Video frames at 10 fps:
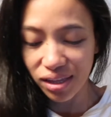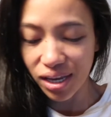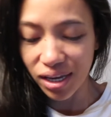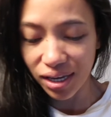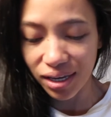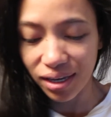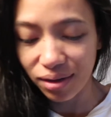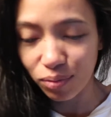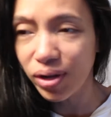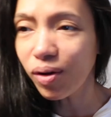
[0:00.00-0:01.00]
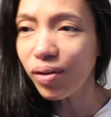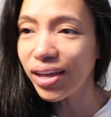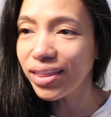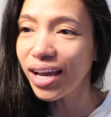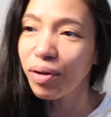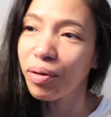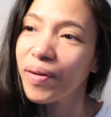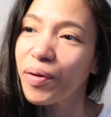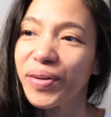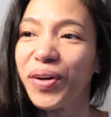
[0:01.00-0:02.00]
the, what do you call that thing? I don't even
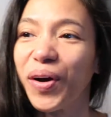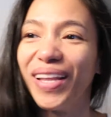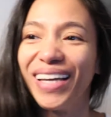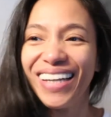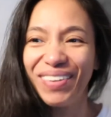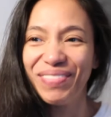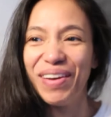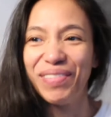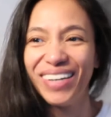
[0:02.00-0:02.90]
know what you call it. I've never.